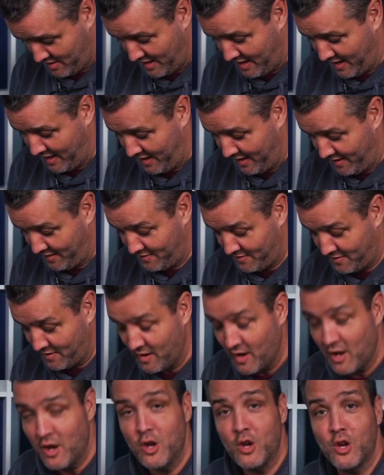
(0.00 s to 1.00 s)
It is
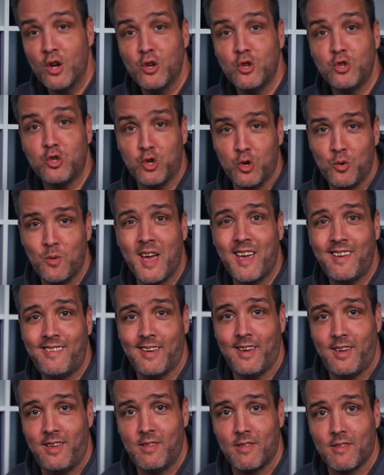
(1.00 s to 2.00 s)
June
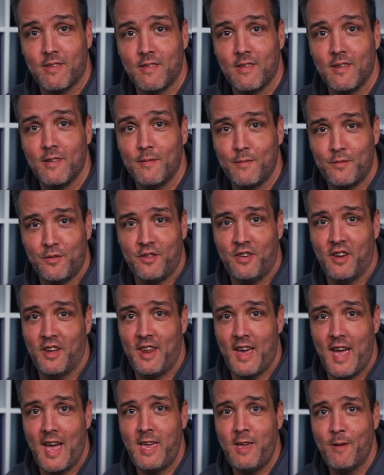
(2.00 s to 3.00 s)
18th,
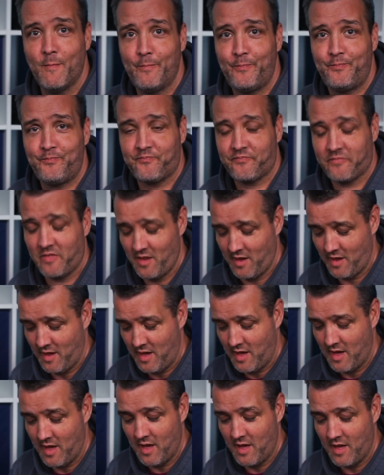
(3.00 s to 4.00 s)
today.
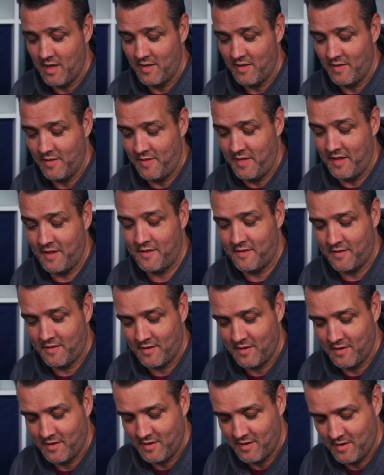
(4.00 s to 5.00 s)
This
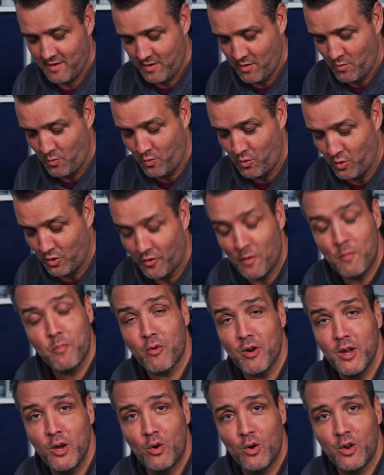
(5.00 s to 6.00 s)
was on
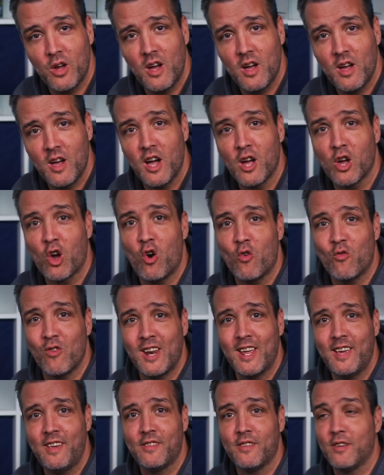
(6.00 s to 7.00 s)
pre-order and got
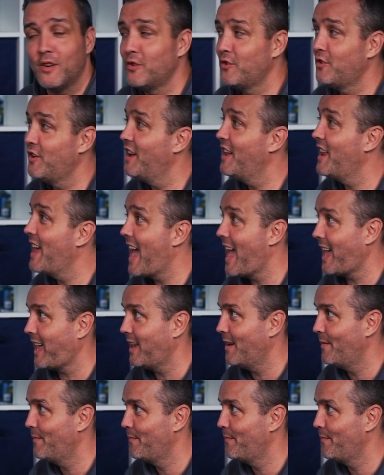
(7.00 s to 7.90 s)
released today.